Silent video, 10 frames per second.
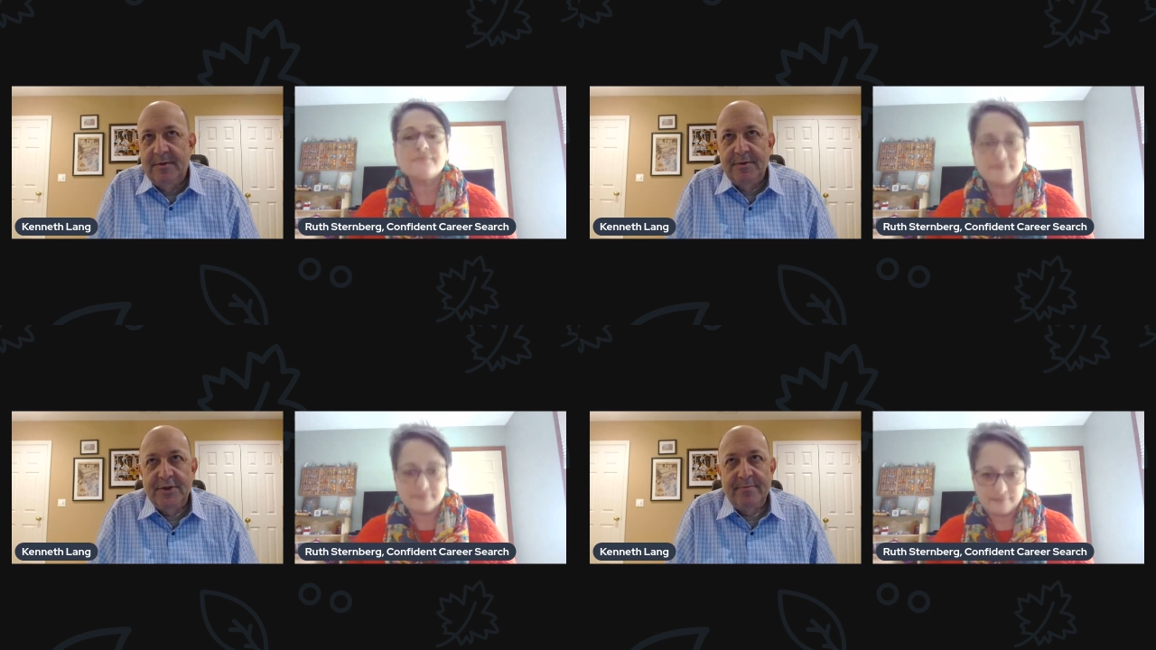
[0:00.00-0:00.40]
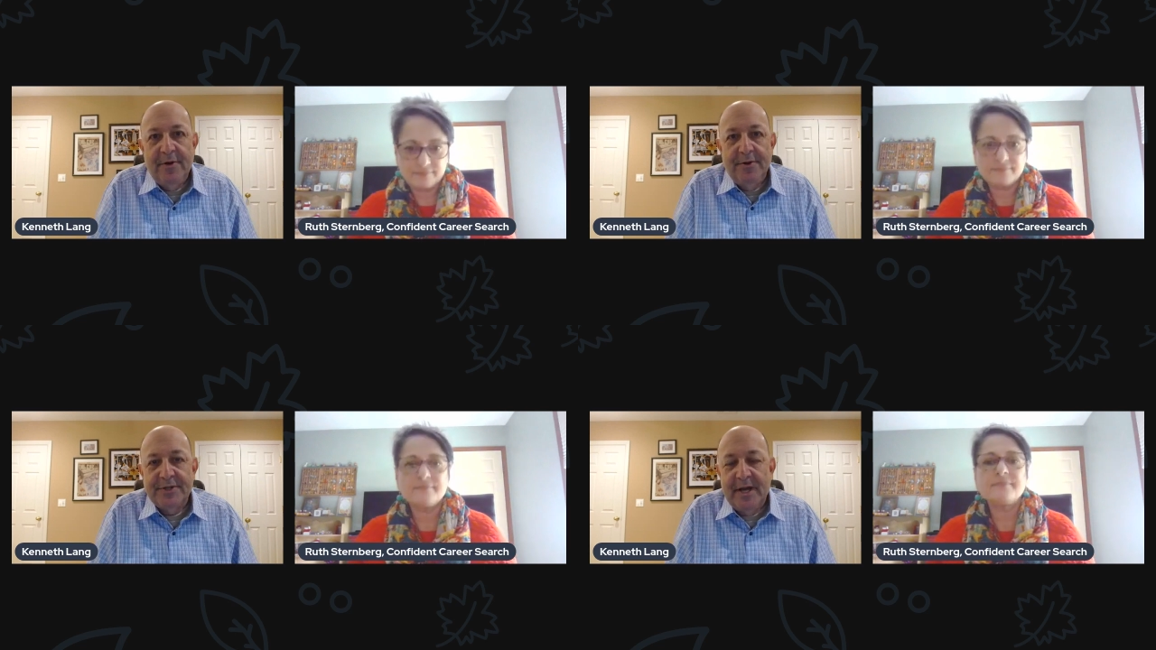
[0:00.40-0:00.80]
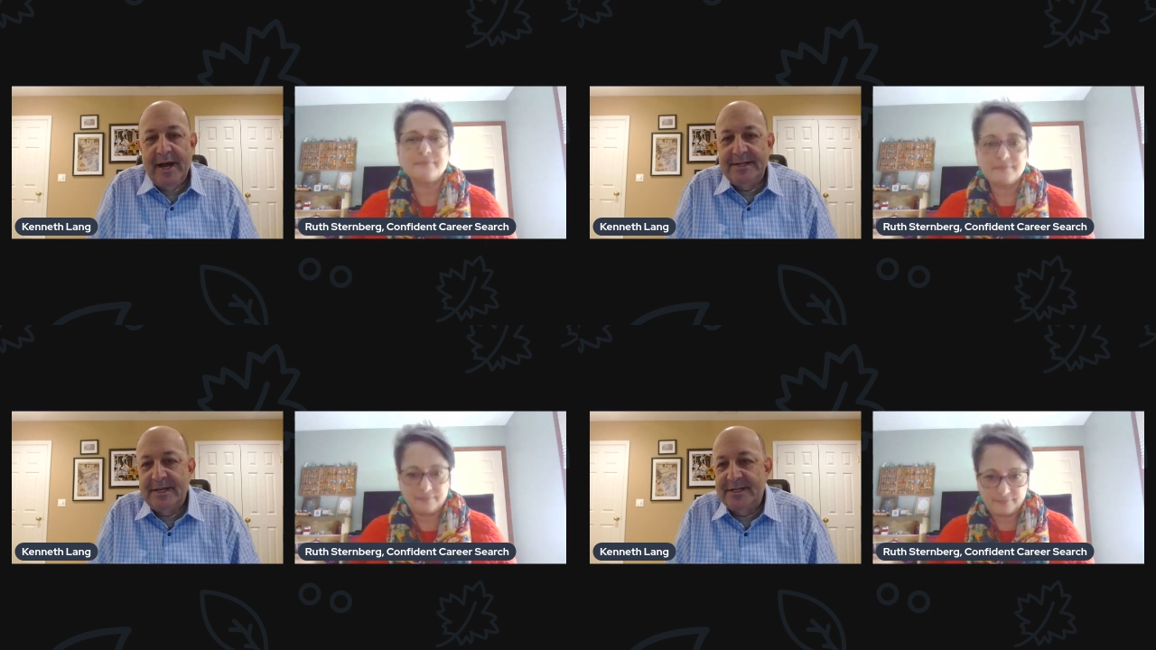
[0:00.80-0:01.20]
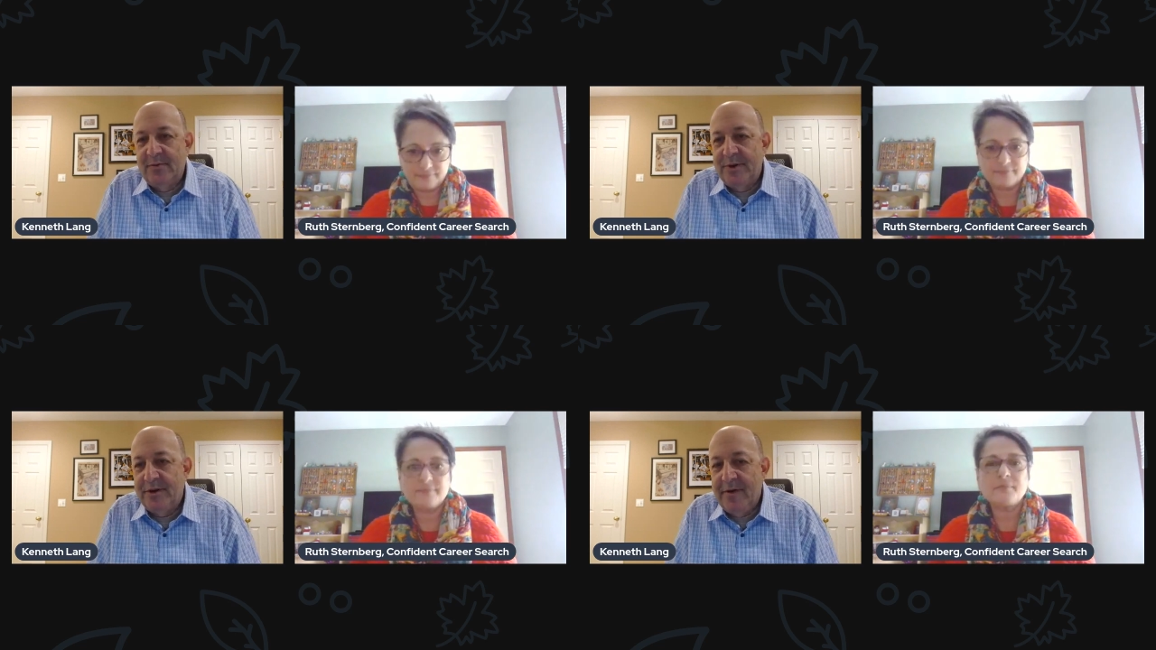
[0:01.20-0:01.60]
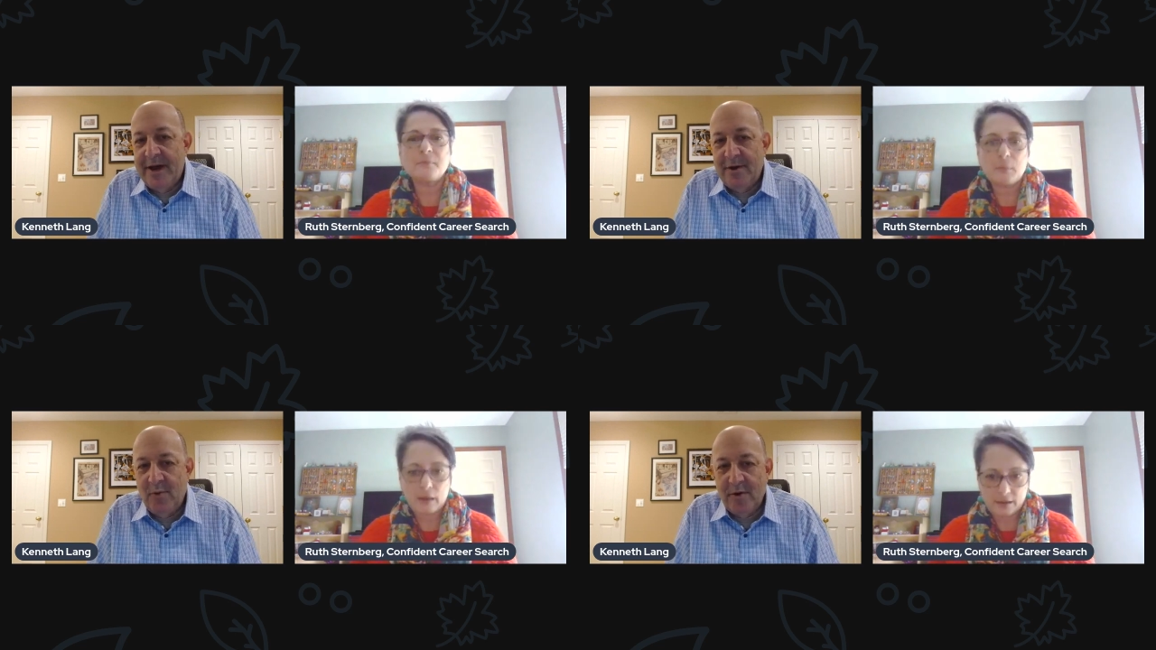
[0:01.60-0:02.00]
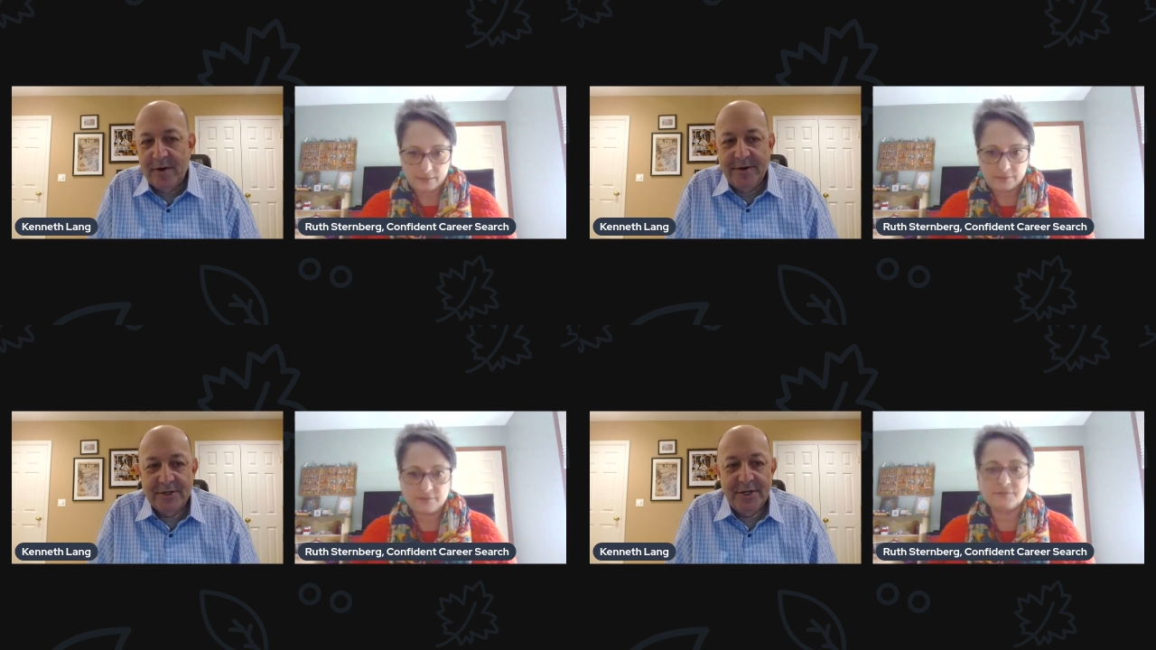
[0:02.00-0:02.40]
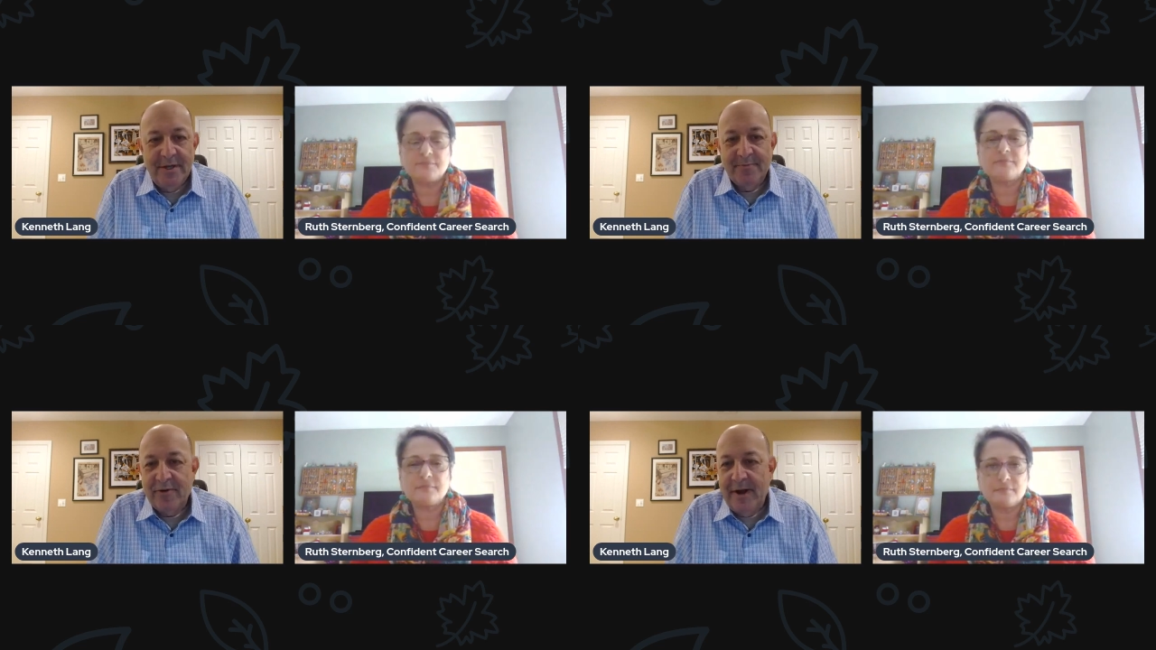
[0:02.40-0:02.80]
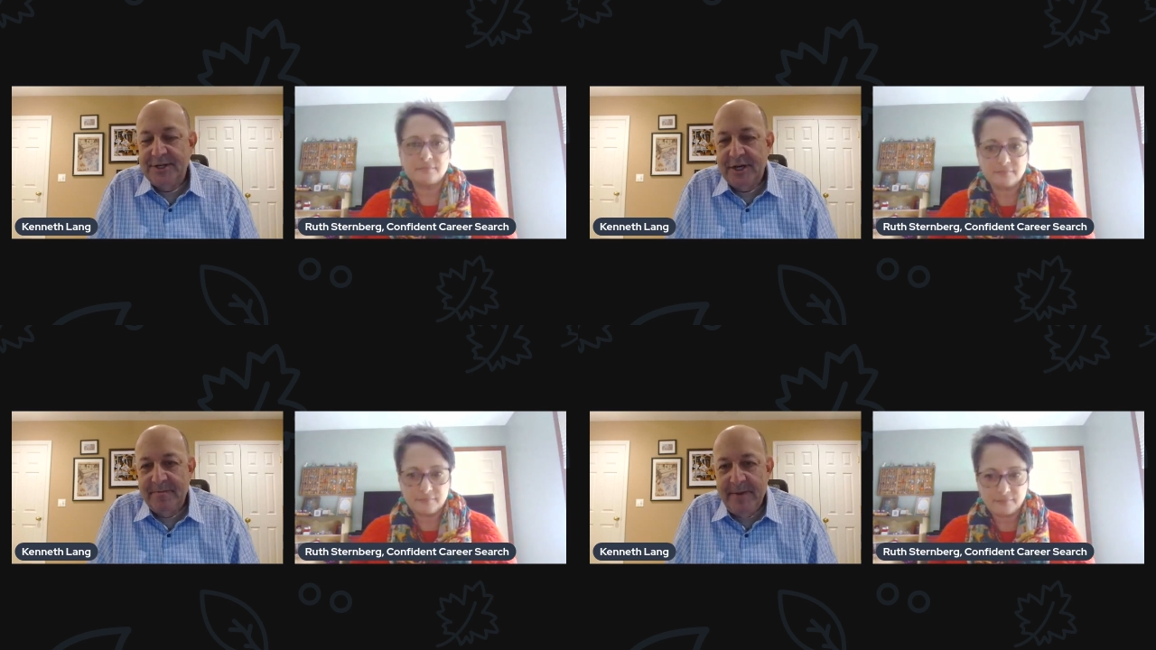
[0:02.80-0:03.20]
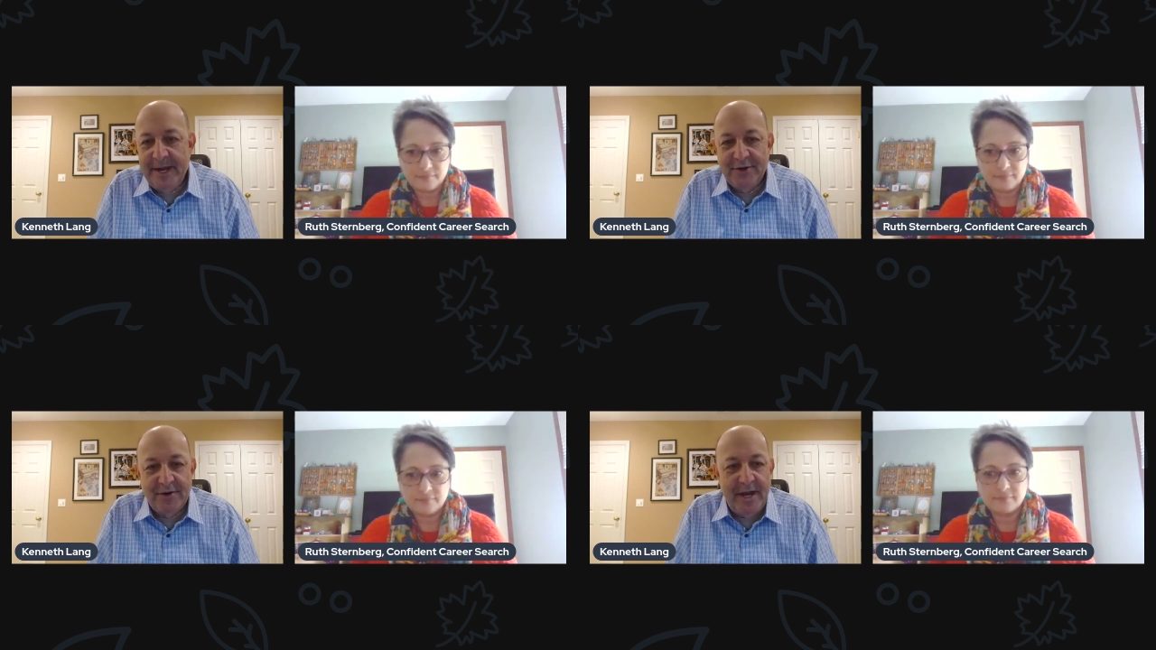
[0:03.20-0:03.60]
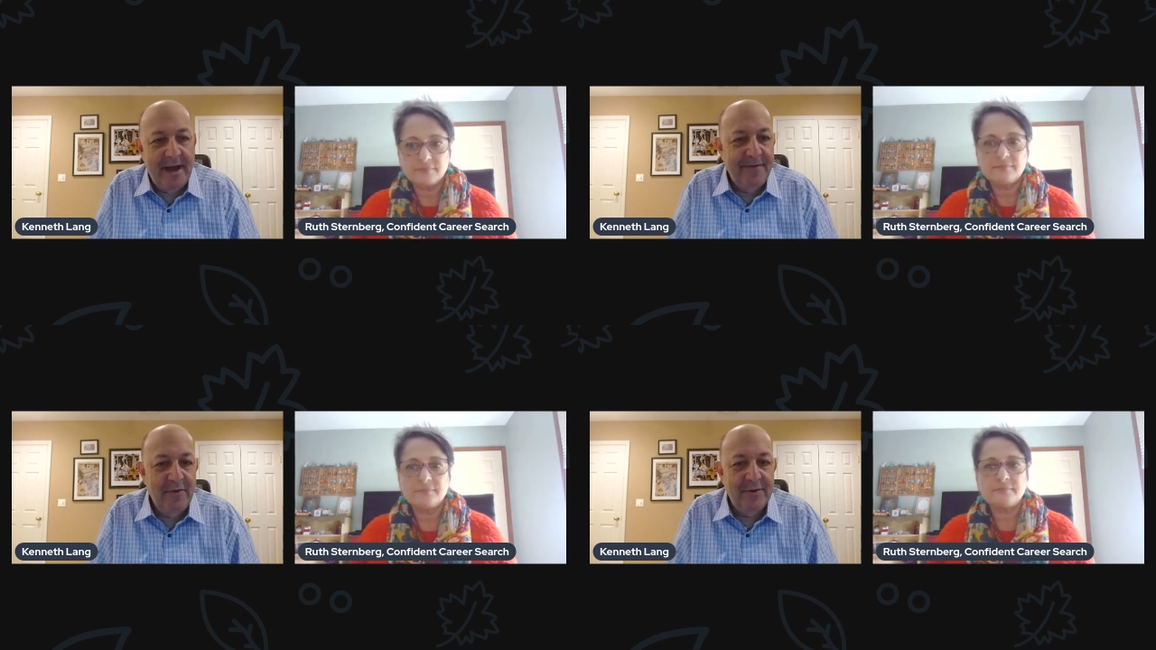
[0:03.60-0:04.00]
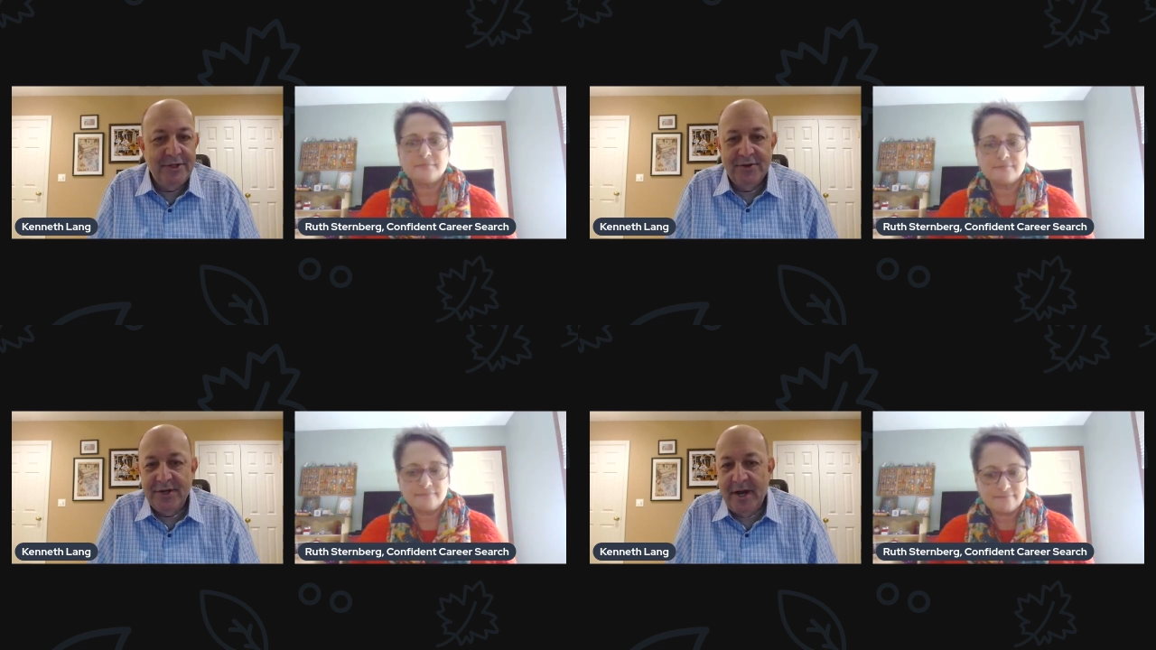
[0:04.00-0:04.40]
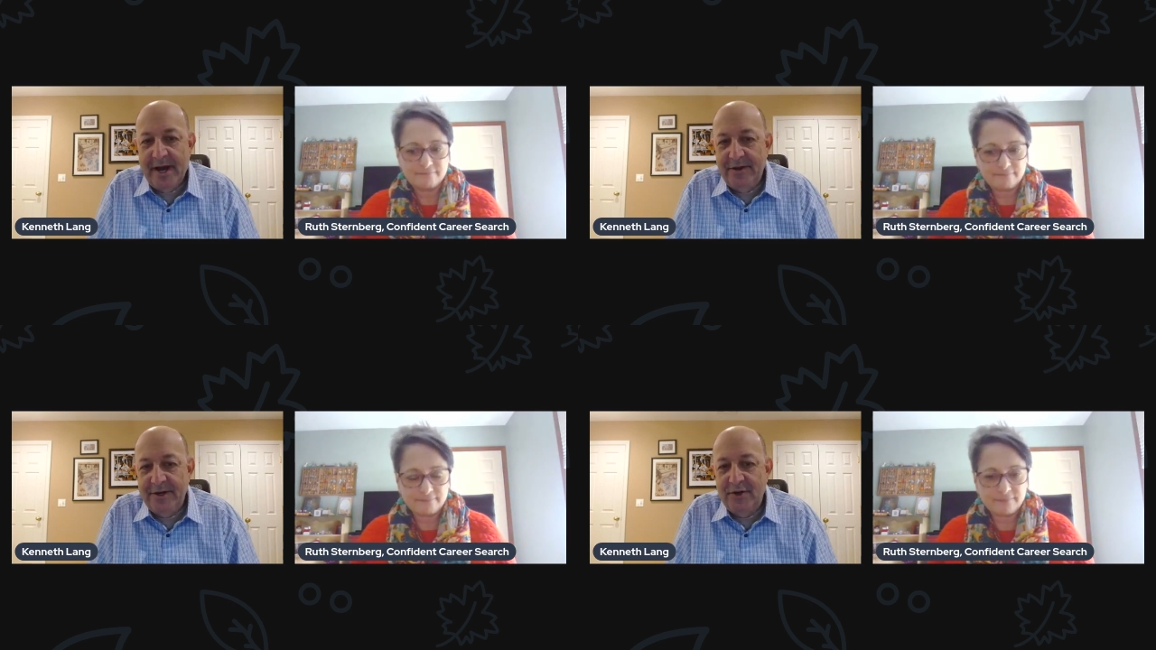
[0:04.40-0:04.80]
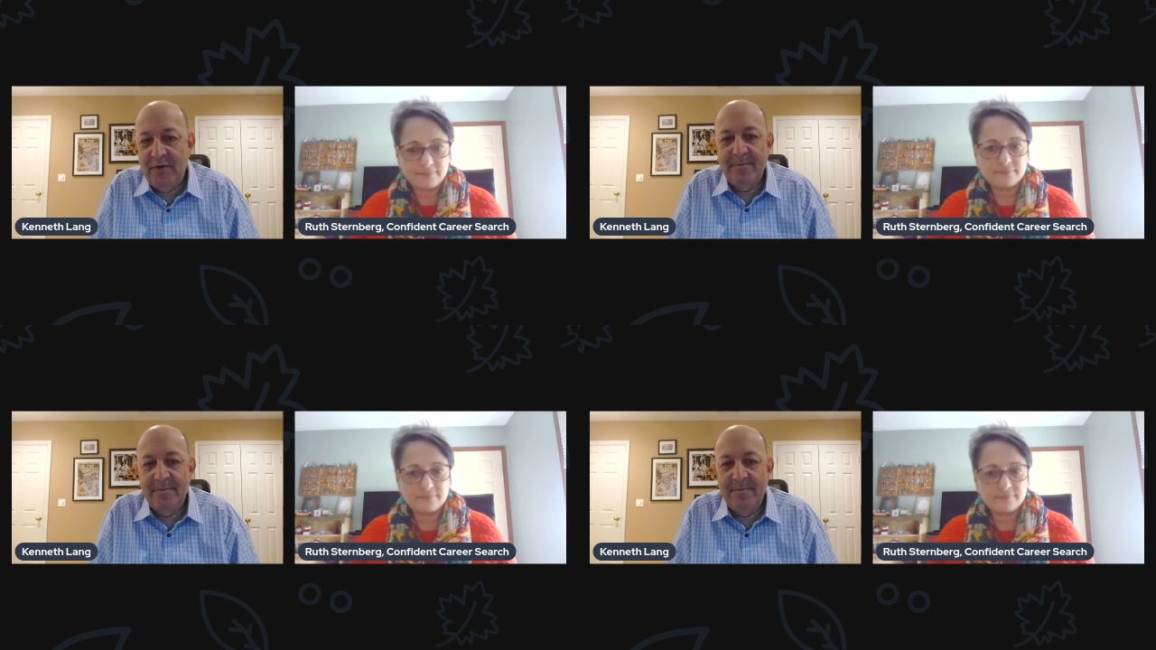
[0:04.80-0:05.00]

Speaker 1: to both sides. I said, when you're out of work, you're still a project manager. You haven't lost your title. You're doing